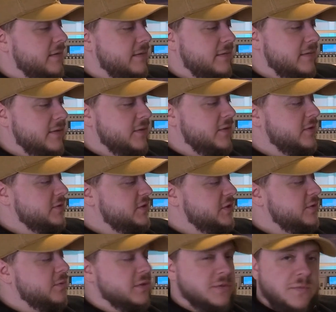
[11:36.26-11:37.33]
those
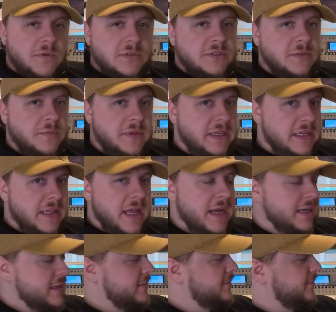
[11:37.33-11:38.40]
two were supposed to be
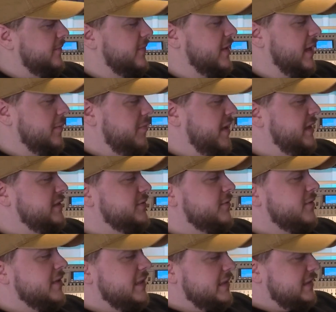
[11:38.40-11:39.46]
like best
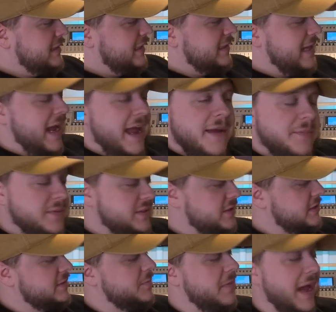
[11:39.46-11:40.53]
friends, and the app is
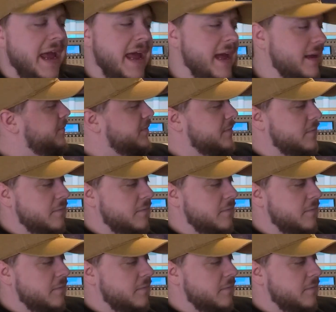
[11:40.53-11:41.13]
just bad.